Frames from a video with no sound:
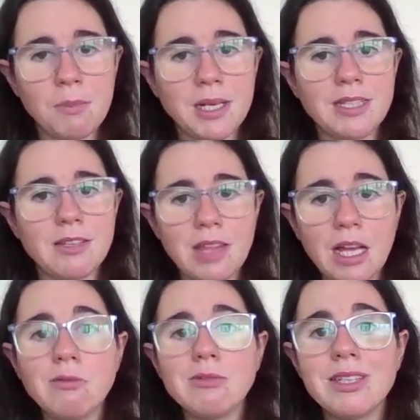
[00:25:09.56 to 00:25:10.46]
Because if
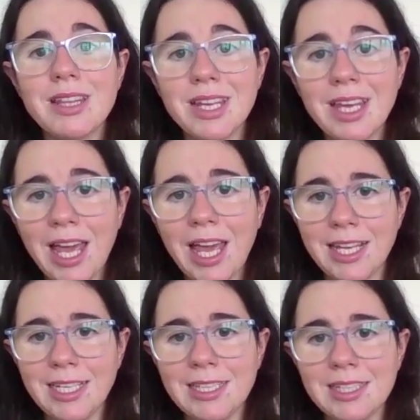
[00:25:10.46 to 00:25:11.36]
that was the
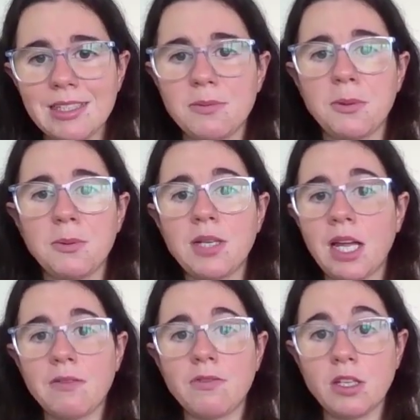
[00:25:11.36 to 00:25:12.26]
case, we would
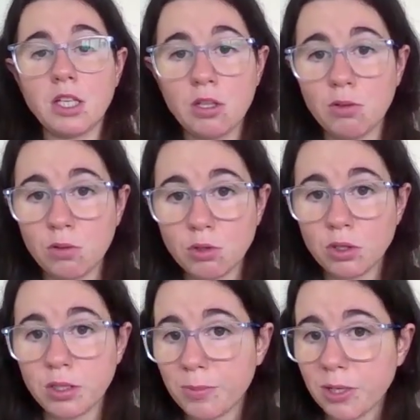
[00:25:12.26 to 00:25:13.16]
have the cure
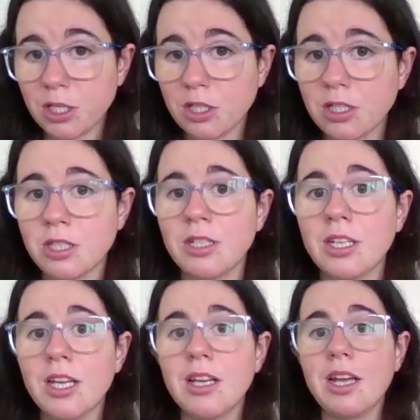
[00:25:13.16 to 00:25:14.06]
to
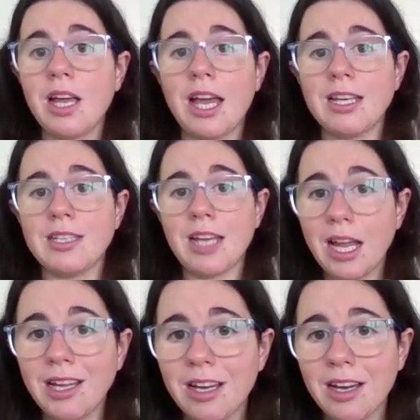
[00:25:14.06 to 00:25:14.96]
depression and
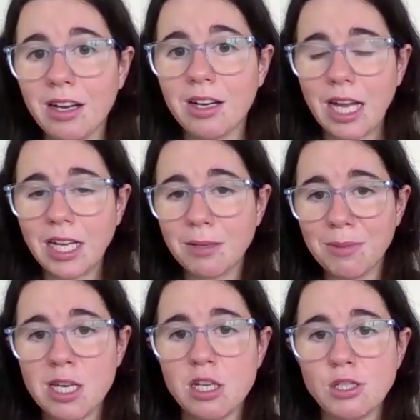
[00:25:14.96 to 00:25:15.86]
anger
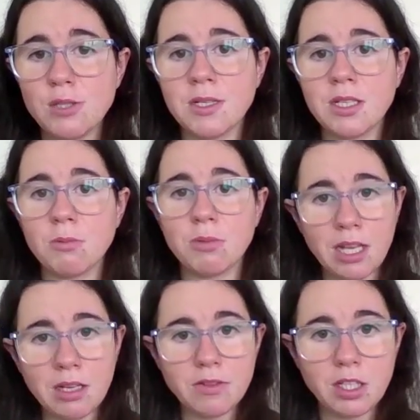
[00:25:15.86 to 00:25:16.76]
management, we'd
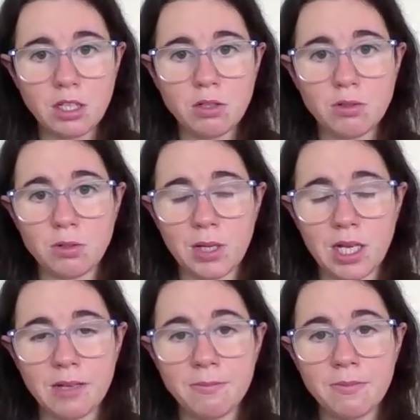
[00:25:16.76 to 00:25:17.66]
have the cure to
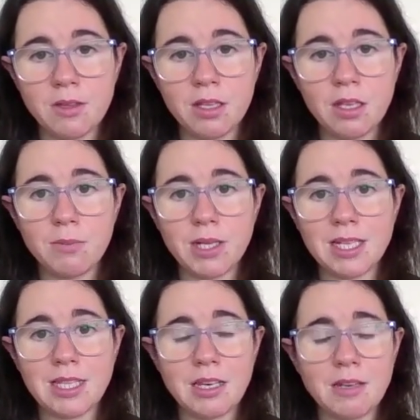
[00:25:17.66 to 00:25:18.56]
it.
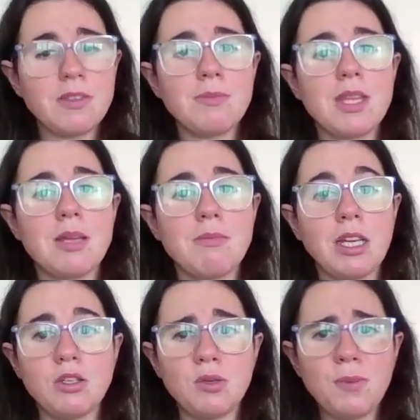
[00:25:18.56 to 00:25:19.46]
Because then if something
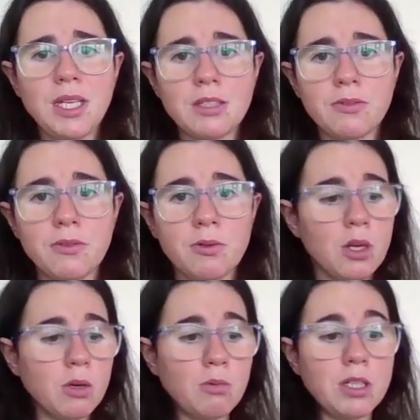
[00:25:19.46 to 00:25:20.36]
made you peaceful,
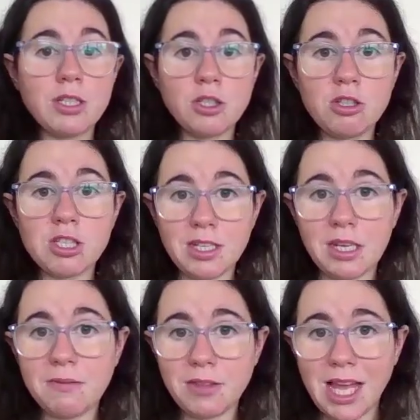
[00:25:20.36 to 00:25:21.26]
we'd just
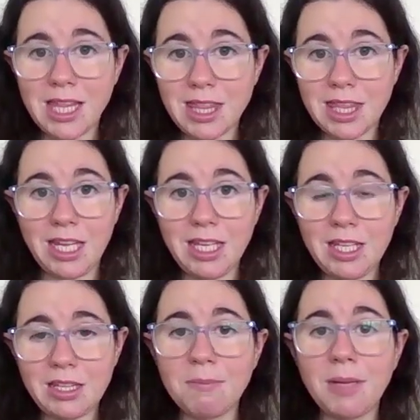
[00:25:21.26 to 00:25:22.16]
give that
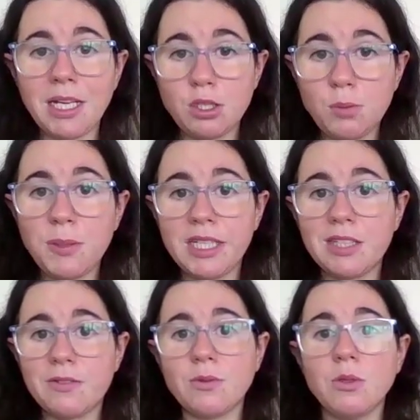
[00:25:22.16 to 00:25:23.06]
thing that makes you
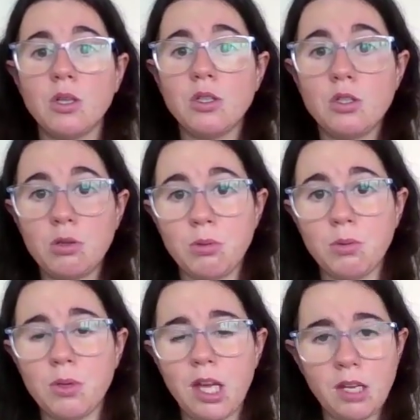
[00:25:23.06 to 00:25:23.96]
peaceful
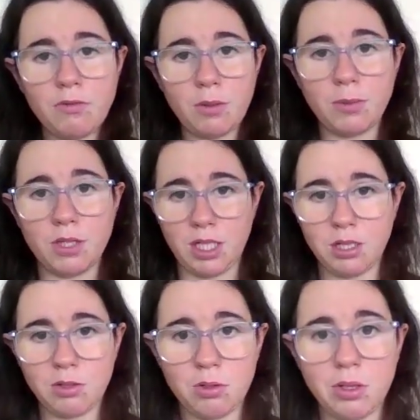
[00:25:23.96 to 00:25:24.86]
to everybody
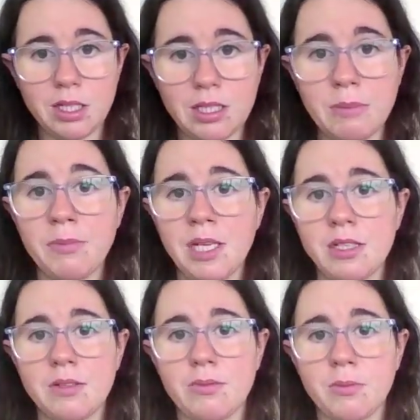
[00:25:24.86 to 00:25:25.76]
who isn't
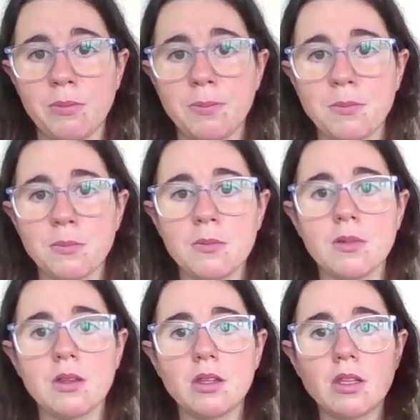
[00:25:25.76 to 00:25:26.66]
peaceful.
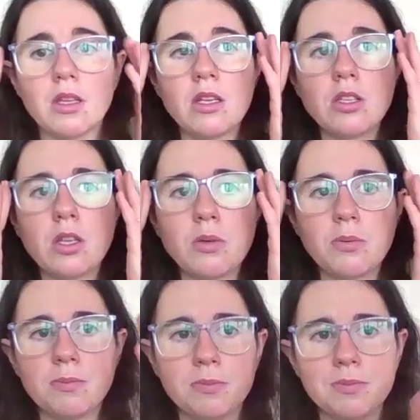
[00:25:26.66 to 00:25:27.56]

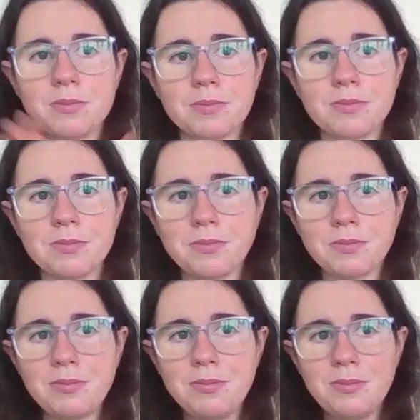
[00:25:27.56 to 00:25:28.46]
So
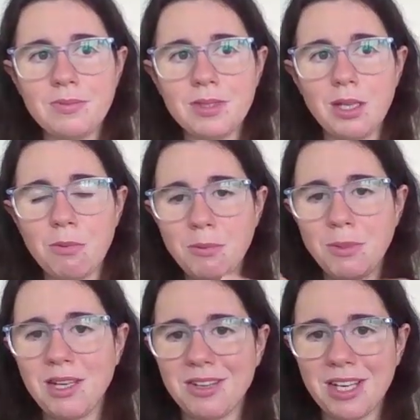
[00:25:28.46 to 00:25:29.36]
when
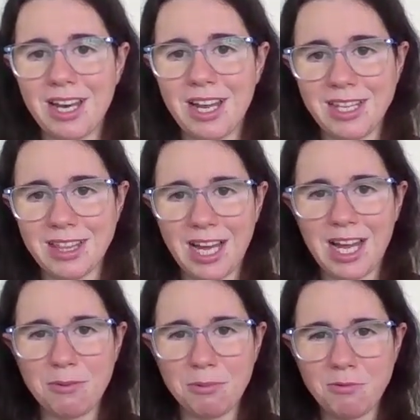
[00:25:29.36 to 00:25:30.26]
we look at it like
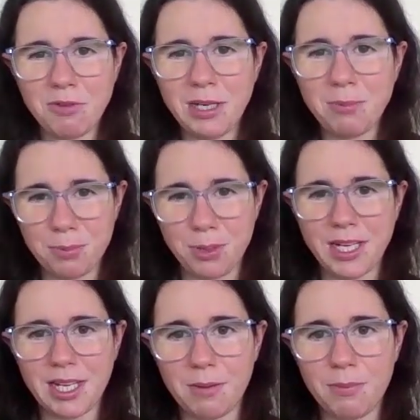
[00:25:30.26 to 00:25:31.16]
that and really
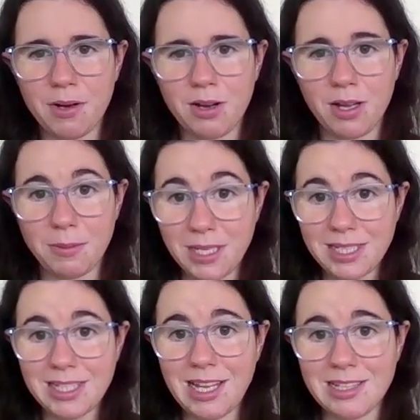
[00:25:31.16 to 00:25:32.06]
break it apart, it
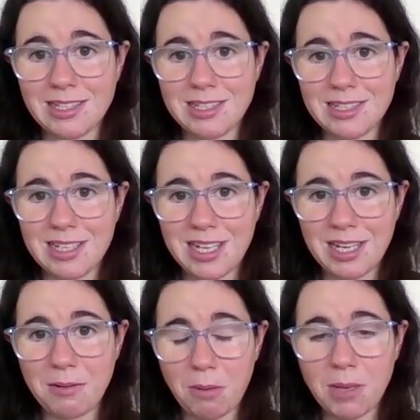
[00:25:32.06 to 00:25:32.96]
makes sense.
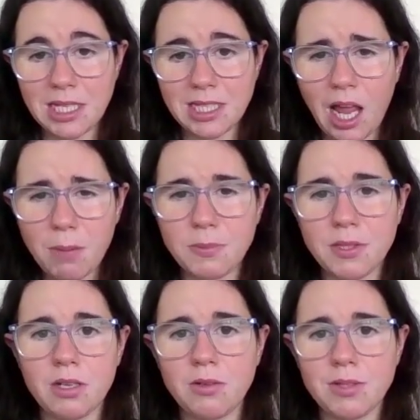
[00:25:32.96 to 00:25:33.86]
It makes
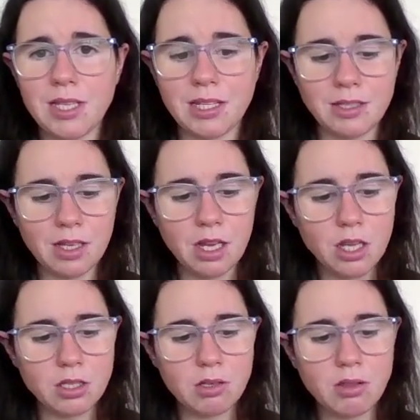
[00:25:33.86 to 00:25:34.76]
absolute sense.
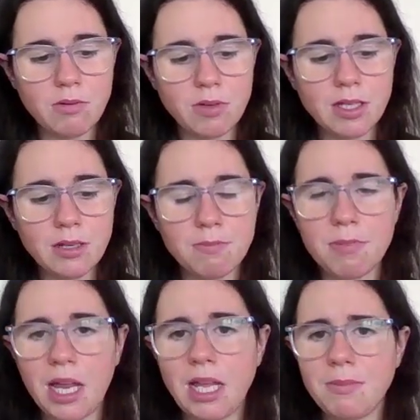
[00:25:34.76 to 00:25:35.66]
So there isn't
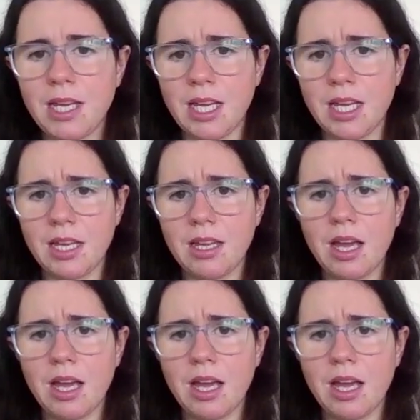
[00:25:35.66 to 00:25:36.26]
blame here.